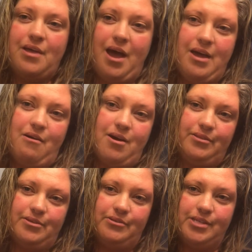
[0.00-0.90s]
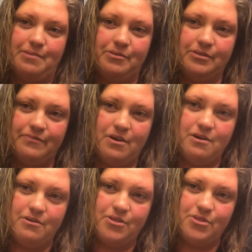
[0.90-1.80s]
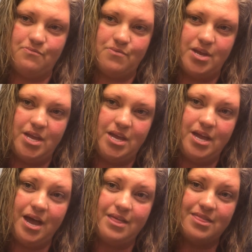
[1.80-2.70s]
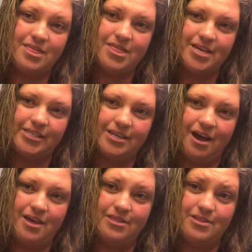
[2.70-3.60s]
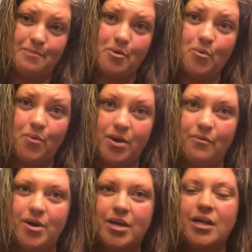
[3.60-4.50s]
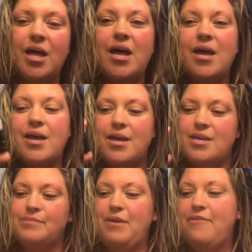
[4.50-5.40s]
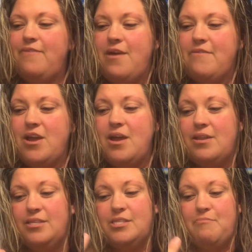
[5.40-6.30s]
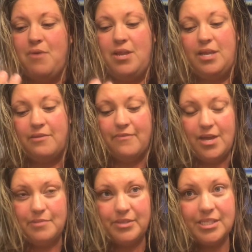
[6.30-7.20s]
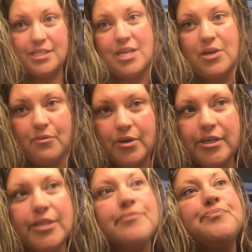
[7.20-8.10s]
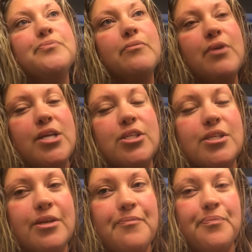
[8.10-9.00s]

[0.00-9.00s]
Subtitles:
I got little samples of all 3, and this guy, the #1 oil, is my favorite, and it's a brightening and vitamin C oil, which